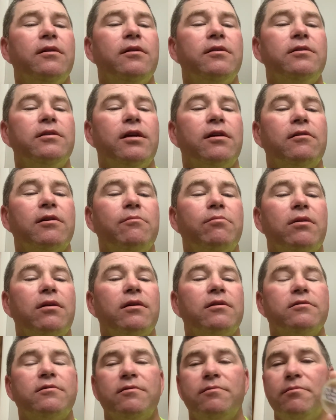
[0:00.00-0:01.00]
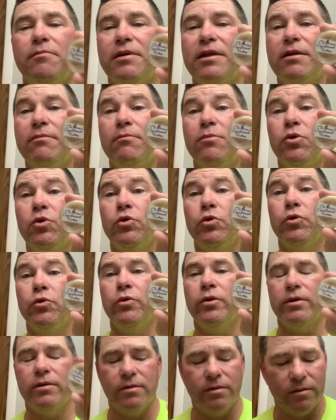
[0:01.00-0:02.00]
Cherry Blossom
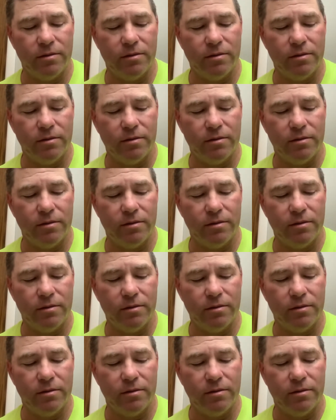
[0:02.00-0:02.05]
Bamboo,